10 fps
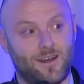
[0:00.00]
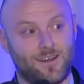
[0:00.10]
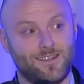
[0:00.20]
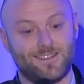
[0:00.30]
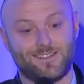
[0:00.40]

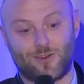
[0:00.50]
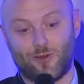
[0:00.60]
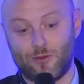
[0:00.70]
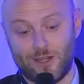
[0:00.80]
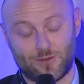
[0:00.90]
this is a
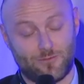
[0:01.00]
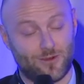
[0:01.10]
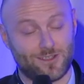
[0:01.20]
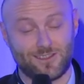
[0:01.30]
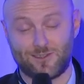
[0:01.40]
co-creation
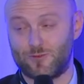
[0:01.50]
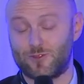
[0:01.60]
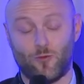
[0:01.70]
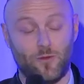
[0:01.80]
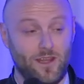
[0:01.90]
process,
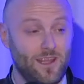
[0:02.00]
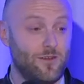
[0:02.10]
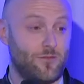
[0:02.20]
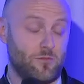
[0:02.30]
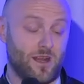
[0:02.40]
so we
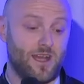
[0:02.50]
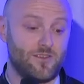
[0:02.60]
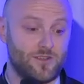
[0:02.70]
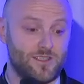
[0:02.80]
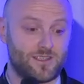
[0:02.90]
need from the
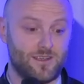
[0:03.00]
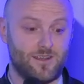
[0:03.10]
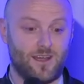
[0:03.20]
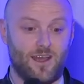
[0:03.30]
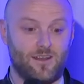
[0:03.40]
countries
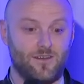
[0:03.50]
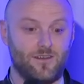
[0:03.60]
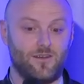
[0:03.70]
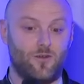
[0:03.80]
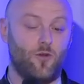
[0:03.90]
and
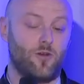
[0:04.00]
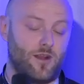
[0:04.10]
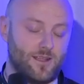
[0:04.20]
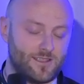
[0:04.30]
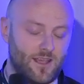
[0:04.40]

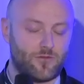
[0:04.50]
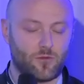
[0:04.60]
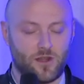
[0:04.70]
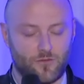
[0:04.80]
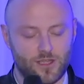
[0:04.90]
or let's say
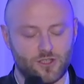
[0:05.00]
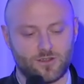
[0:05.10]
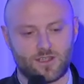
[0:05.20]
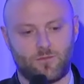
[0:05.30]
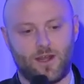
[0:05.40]
from the
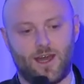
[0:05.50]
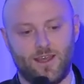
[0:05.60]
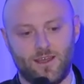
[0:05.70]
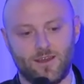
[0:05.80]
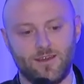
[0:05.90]
regions
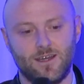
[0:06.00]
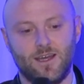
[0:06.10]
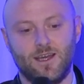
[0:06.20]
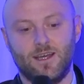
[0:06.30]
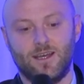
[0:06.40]
applying
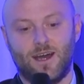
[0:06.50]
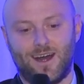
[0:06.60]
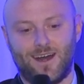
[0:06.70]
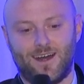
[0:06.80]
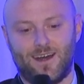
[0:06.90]

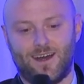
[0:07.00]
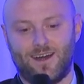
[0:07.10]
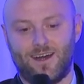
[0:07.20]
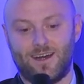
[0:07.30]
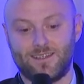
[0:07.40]

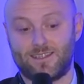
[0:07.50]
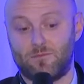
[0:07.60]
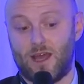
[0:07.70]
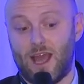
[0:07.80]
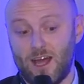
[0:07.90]

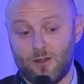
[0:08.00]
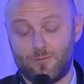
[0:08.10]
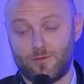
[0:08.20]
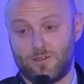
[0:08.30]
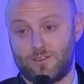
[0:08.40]
some
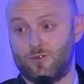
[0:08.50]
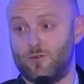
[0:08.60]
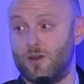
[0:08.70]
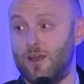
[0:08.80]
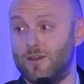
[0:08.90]
help,
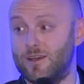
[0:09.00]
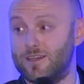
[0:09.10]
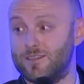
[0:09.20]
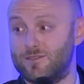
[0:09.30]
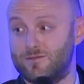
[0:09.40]
so
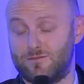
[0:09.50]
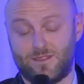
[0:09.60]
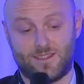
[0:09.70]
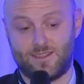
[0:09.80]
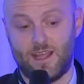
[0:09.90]

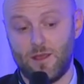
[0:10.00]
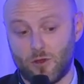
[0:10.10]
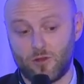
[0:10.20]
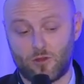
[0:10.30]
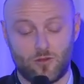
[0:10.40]

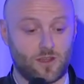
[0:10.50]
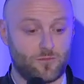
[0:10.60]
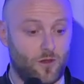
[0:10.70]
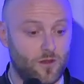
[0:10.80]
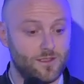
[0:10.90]
stable
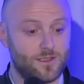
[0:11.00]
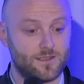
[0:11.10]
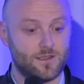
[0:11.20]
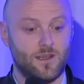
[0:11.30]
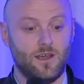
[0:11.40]
contact points,